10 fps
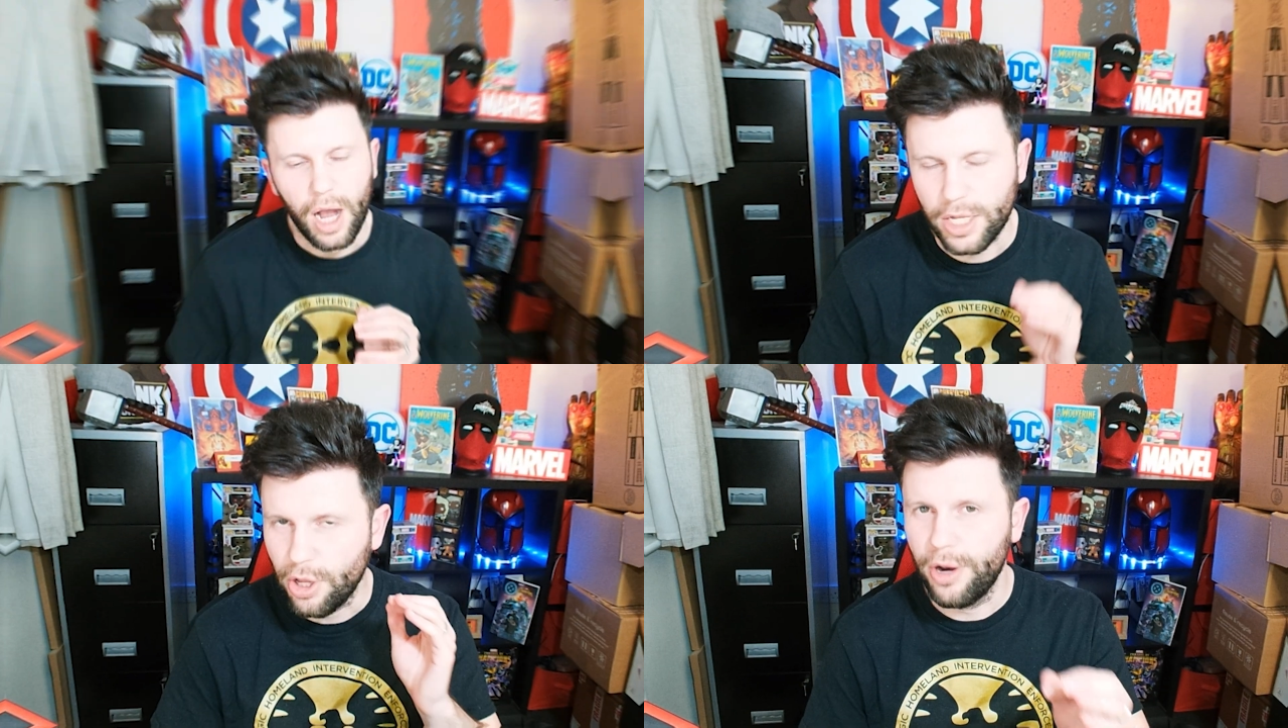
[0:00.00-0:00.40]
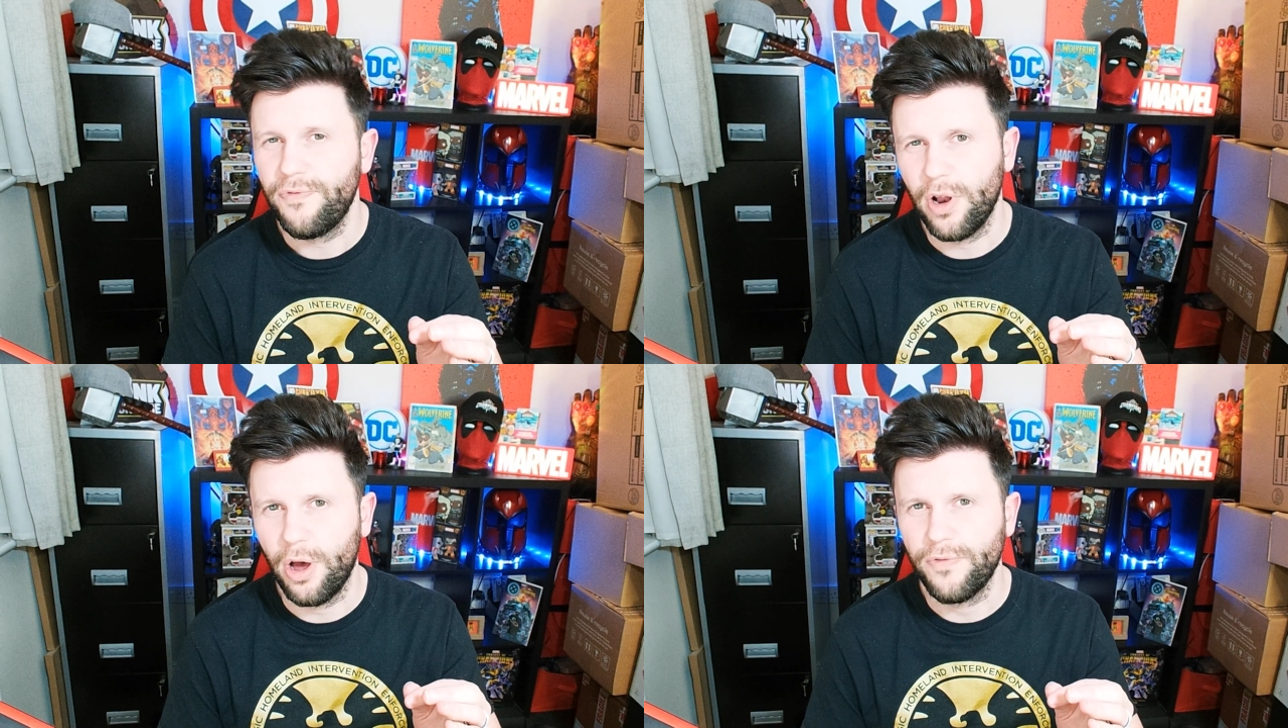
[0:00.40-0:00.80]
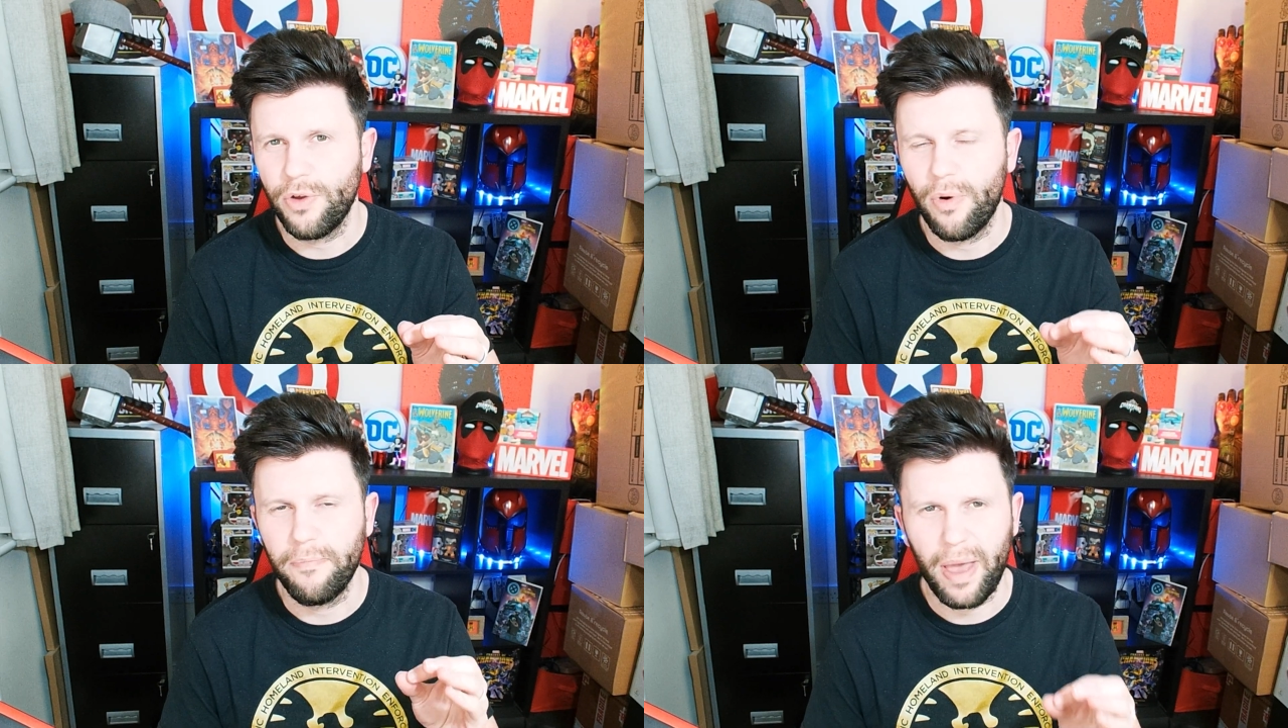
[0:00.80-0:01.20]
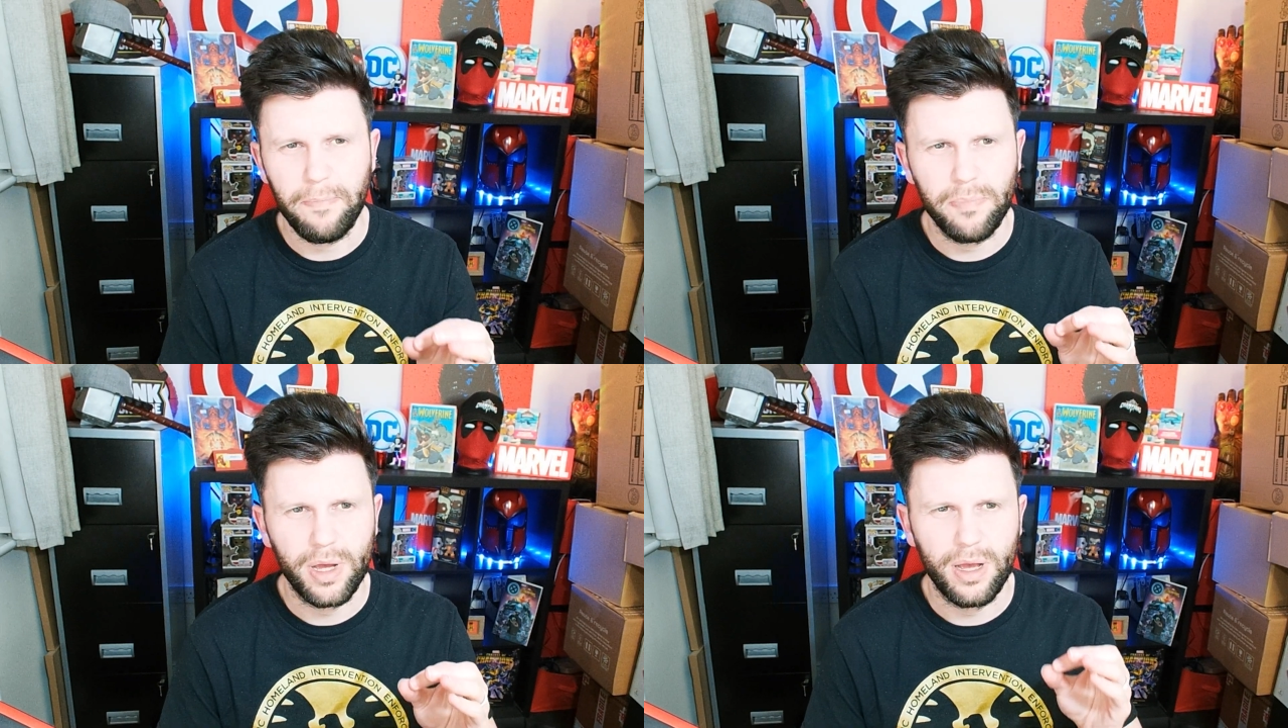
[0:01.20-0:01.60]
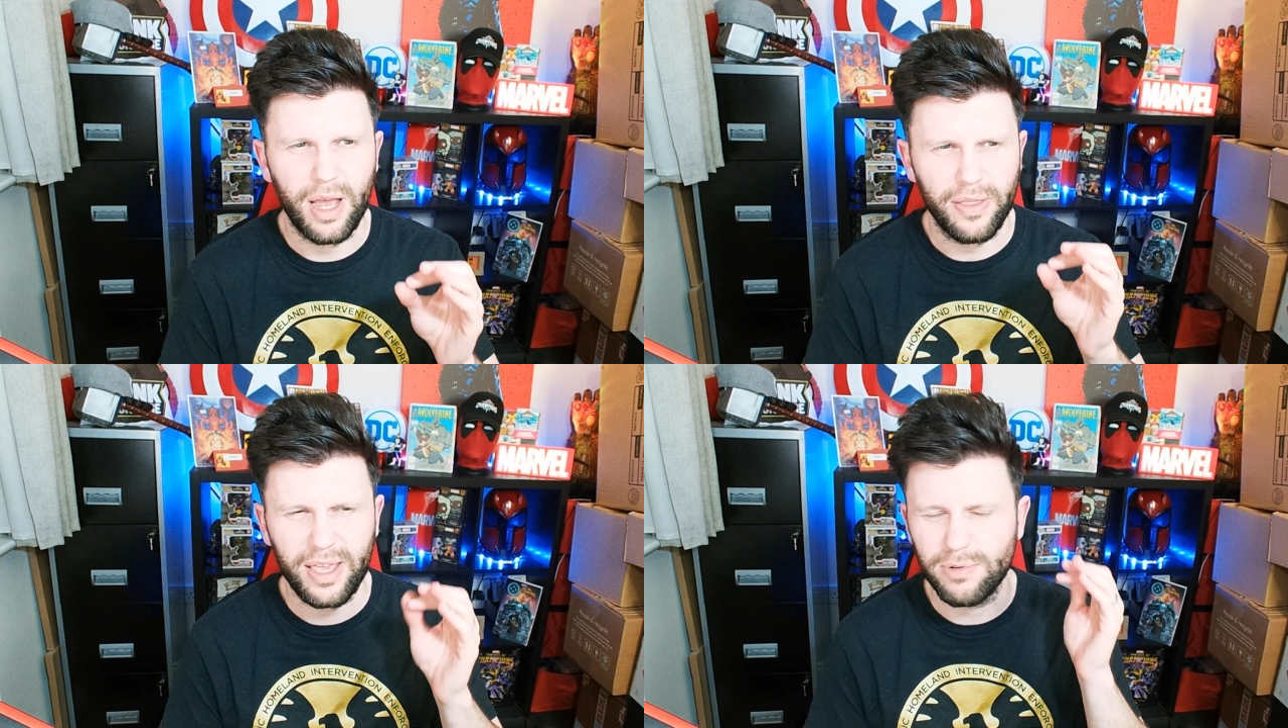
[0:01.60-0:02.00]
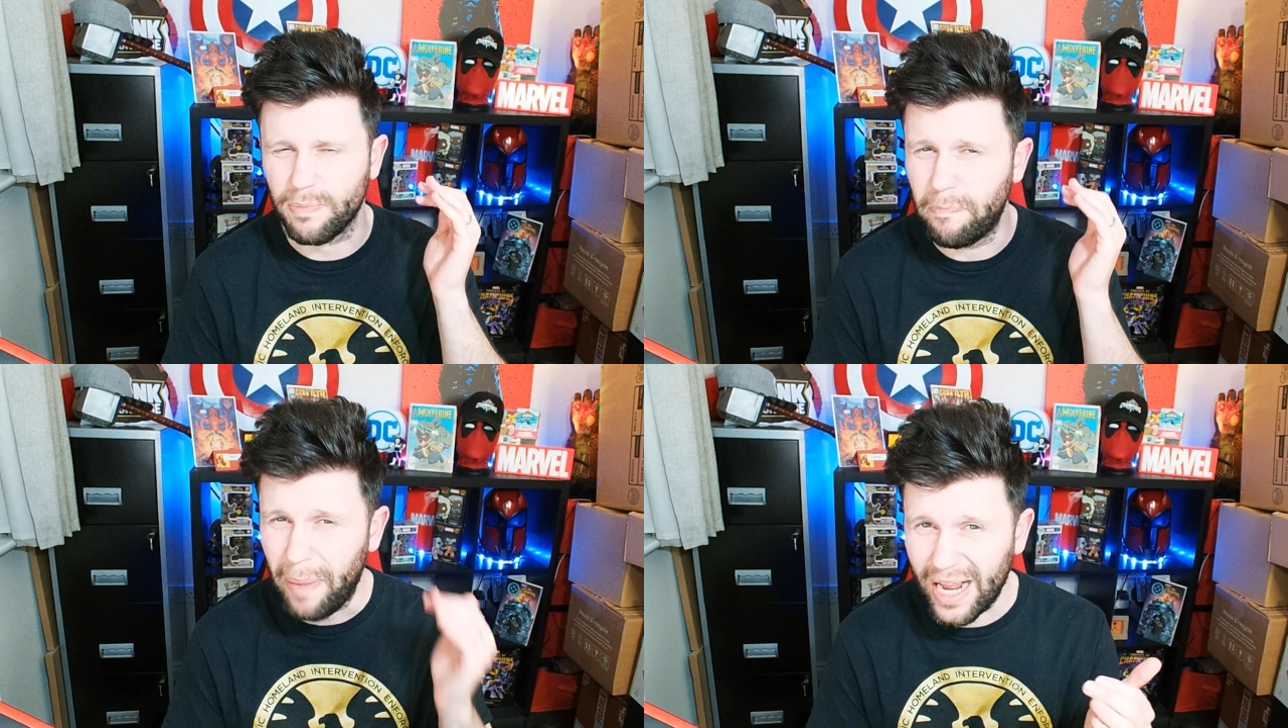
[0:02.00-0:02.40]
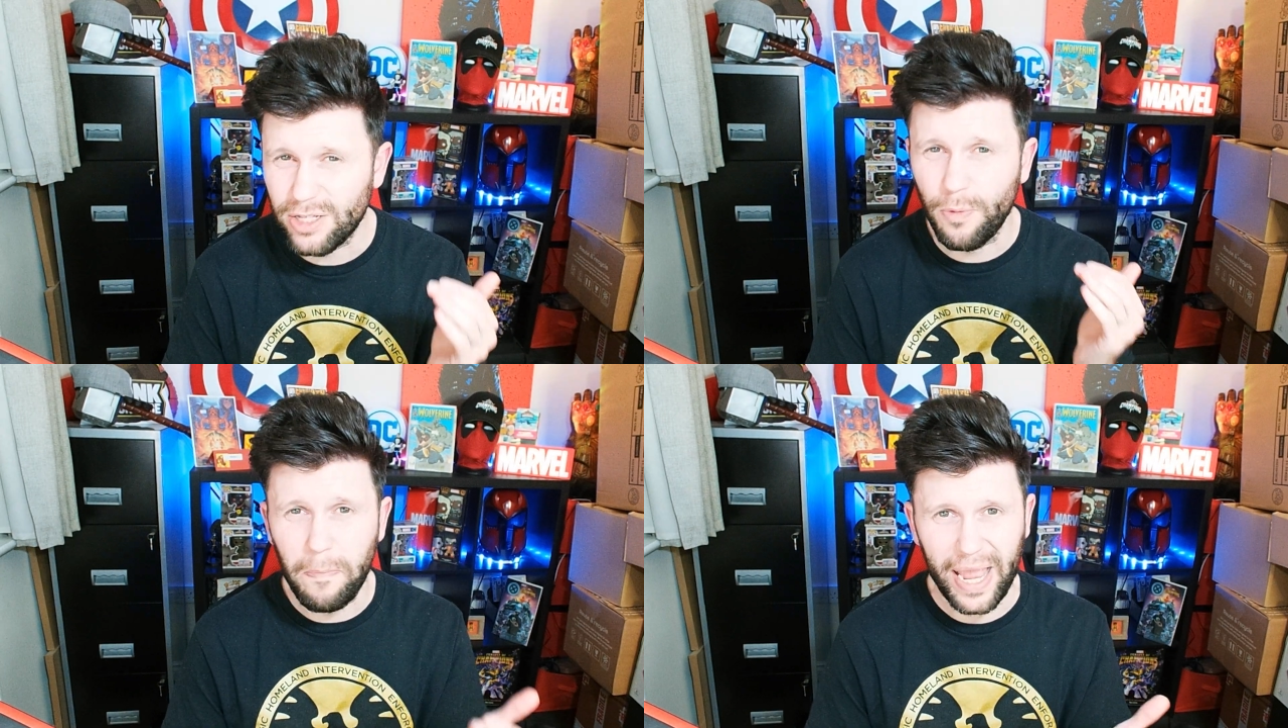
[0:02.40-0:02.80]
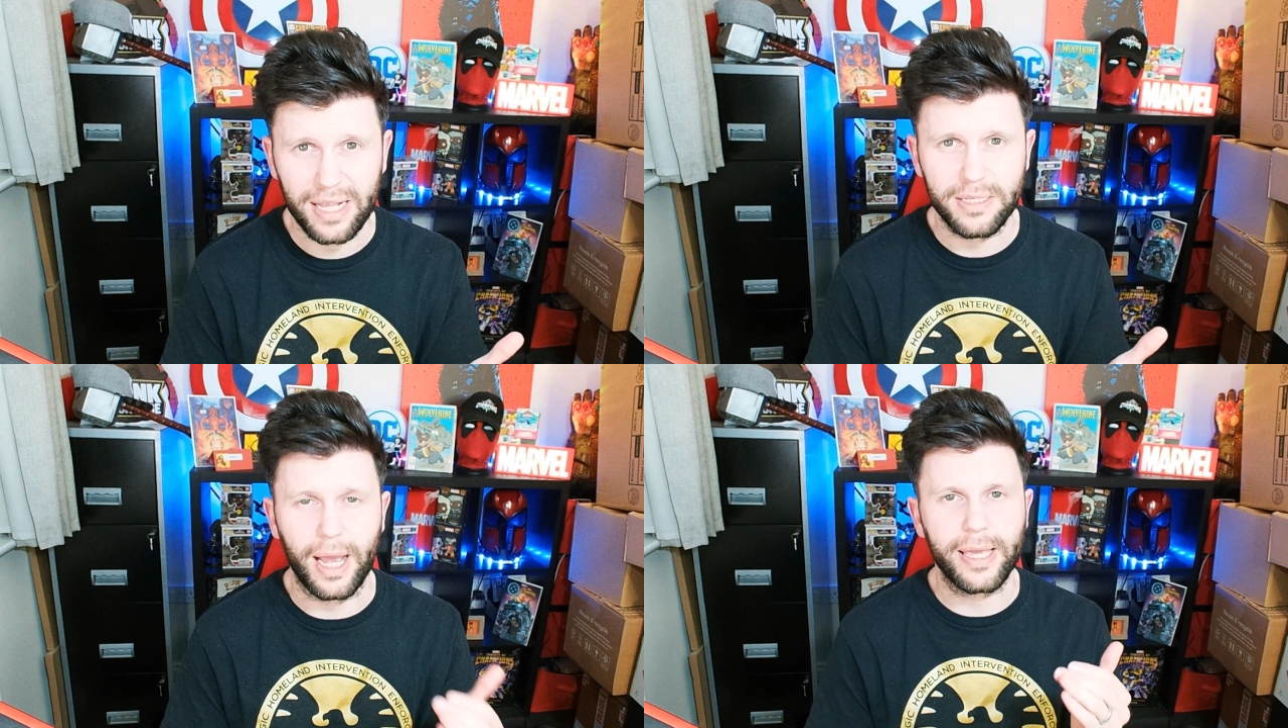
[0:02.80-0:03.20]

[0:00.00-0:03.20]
I don't know if a lot of you remember, I think it was BattleBit,